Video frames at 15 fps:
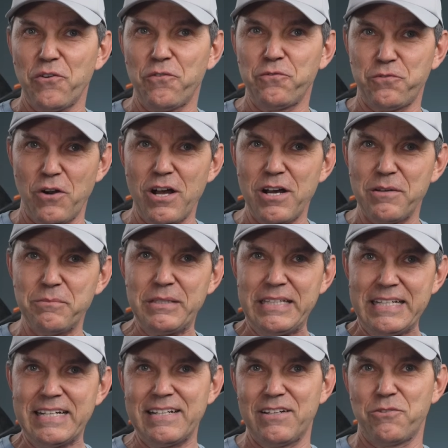from
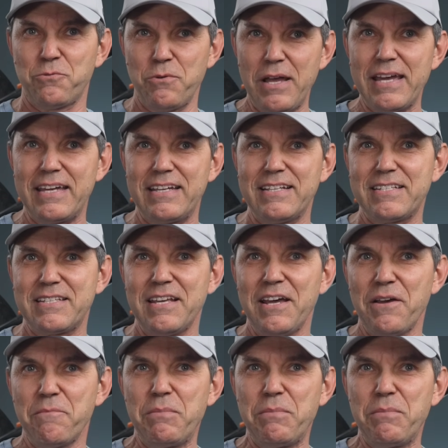the race